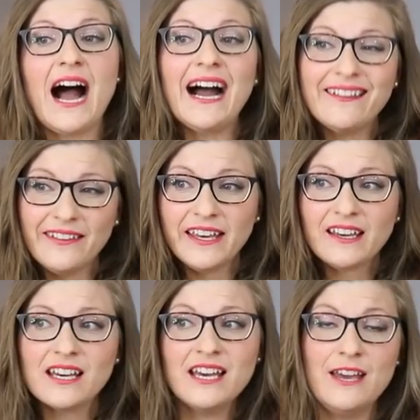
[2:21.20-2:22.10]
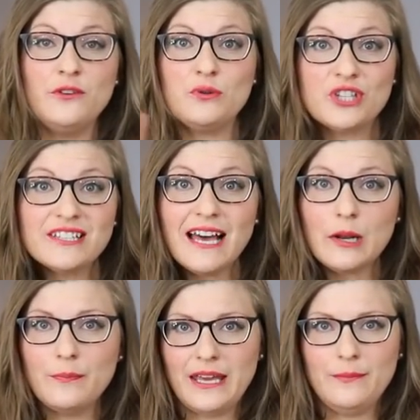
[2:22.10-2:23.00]
I think if you just
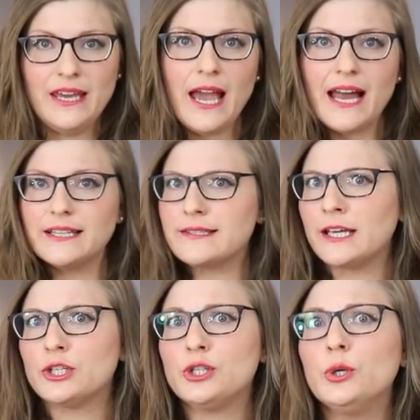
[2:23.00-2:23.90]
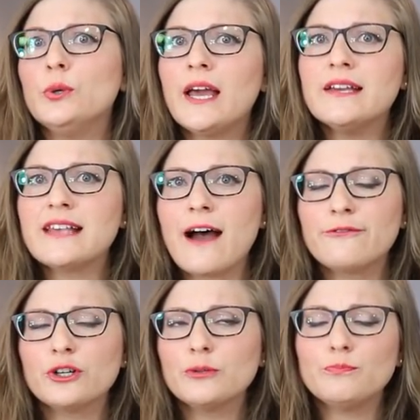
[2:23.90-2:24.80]
had a baby and it's like 2 days
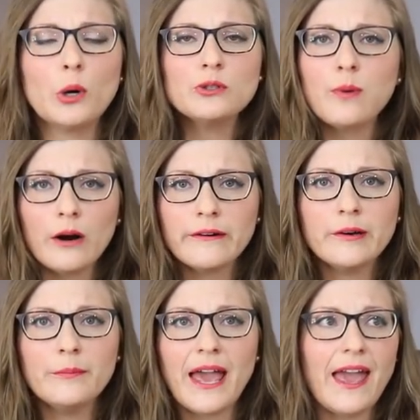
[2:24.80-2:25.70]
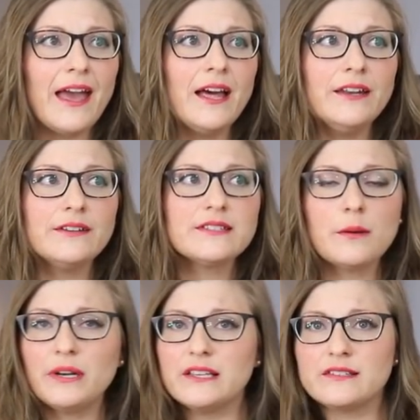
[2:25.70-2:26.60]
after postpartum and
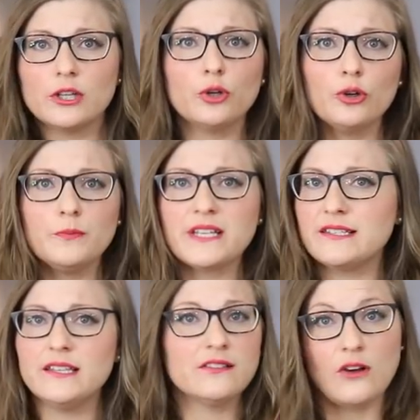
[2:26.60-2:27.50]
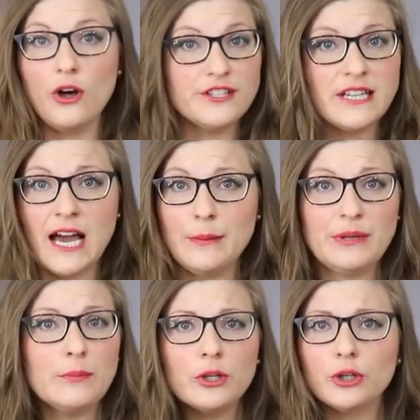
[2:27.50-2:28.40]
somebody's in the groups, I see this all the time,
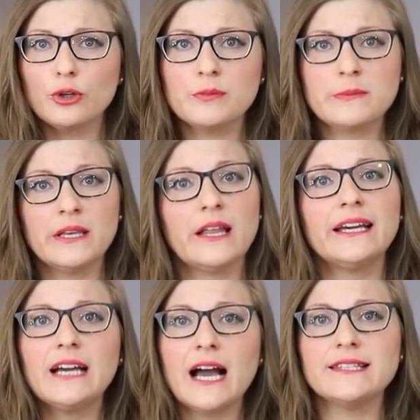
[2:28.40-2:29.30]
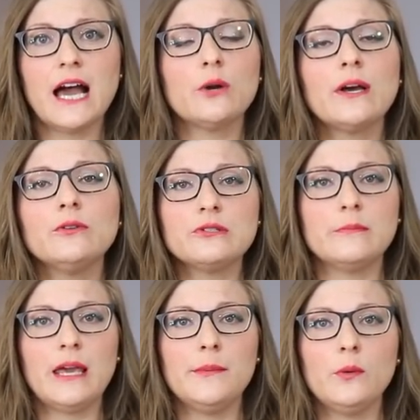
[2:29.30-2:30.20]
people in groups being like, guys, how do I lose the
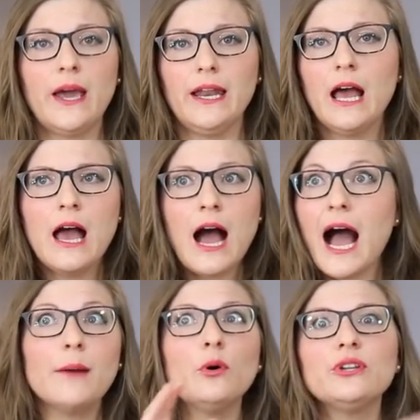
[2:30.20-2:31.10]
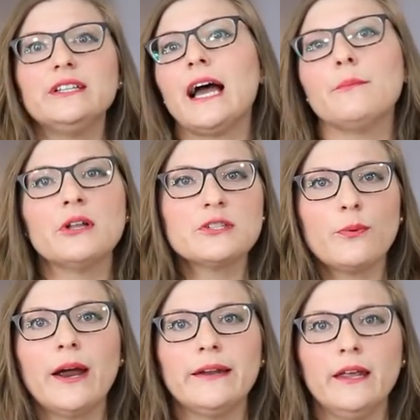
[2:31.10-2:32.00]
baby weight? I'm only 9 months
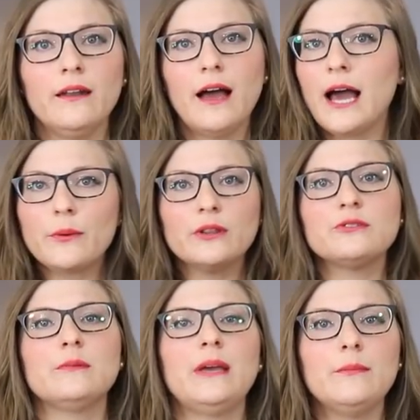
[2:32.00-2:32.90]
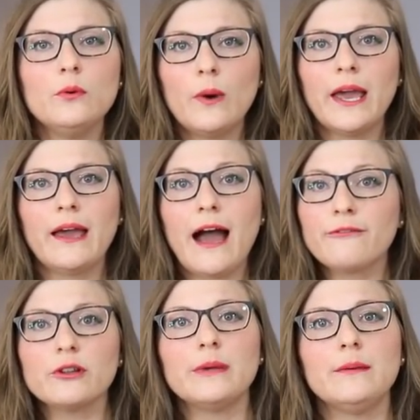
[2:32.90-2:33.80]
pregnant, how do I lose the baby weight
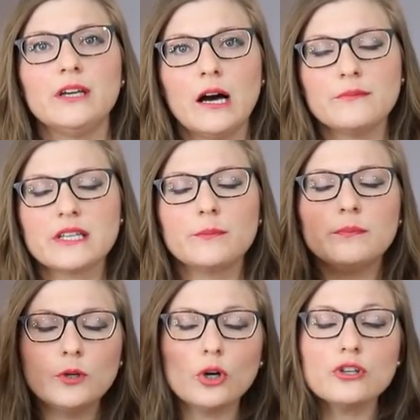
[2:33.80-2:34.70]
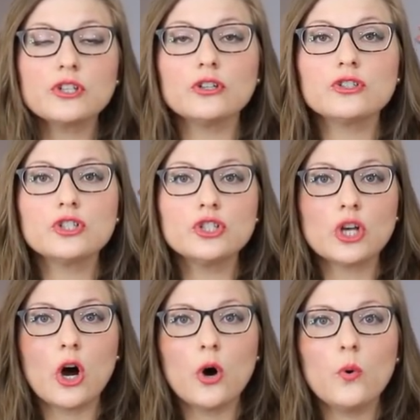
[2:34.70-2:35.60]
after the baby comes? Like girls are
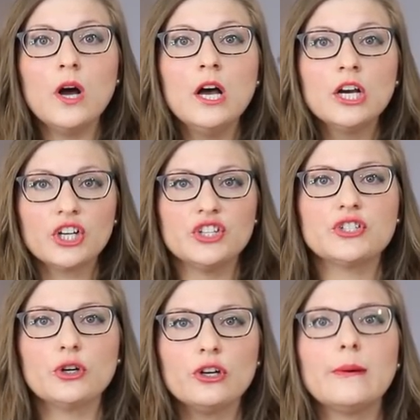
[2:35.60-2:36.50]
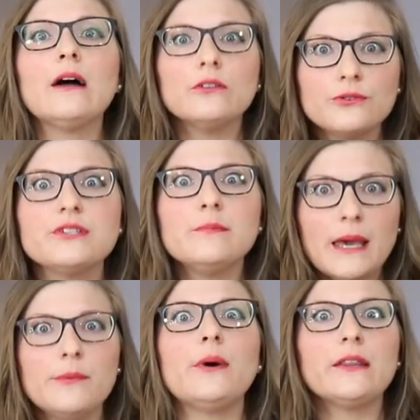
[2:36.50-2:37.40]
so concerned about losing the
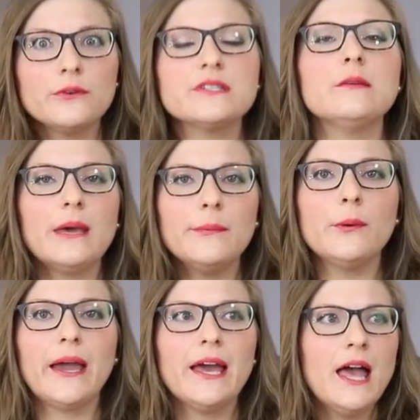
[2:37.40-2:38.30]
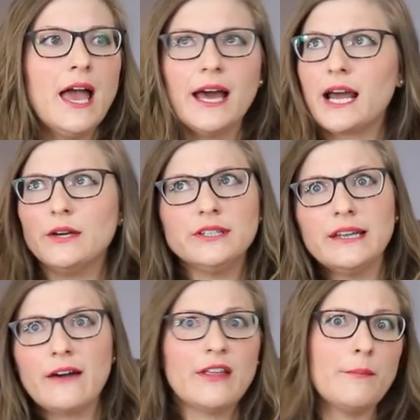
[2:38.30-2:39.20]
baby weight, and I didn't
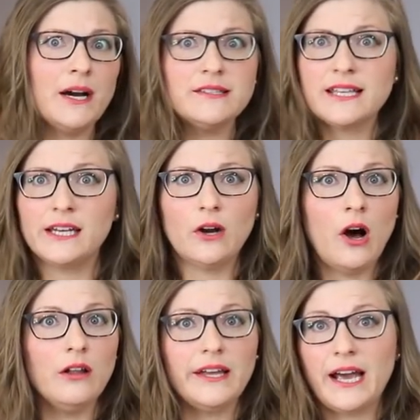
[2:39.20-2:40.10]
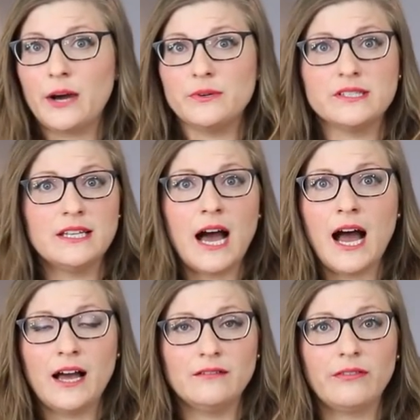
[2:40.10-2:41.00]
have that mindset at all. Like I was
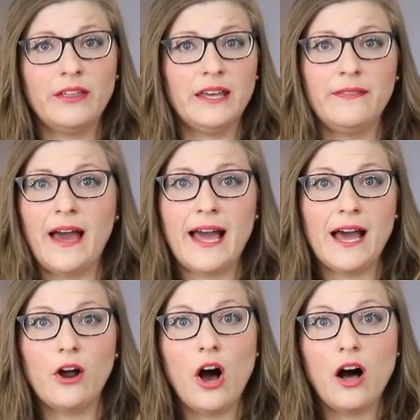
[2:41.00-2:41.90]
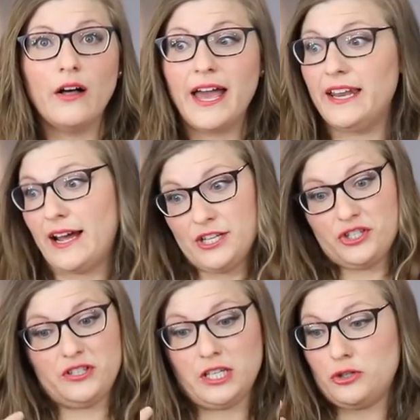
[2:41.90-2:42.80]
not thinking that at all, and I
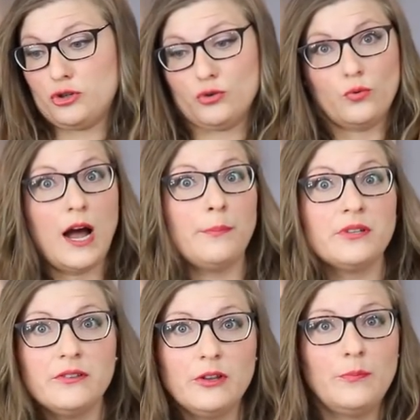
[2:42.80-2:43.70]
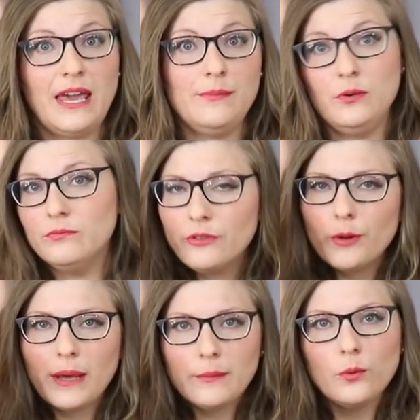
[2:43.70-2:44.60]
just like dropped the baby
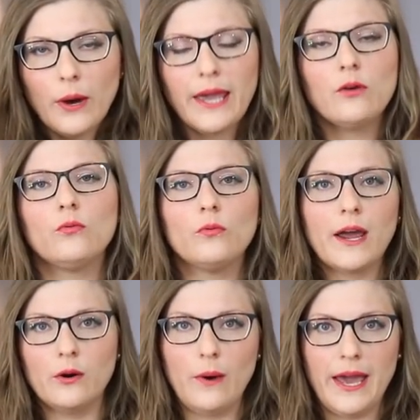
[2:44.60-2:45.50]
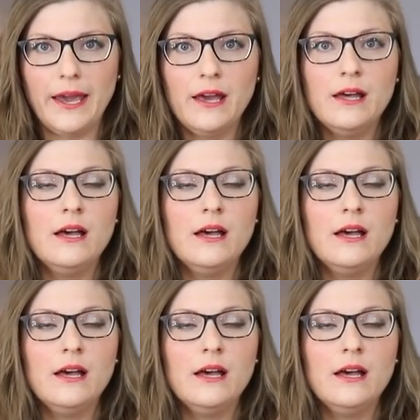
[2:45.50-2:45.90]
weight right away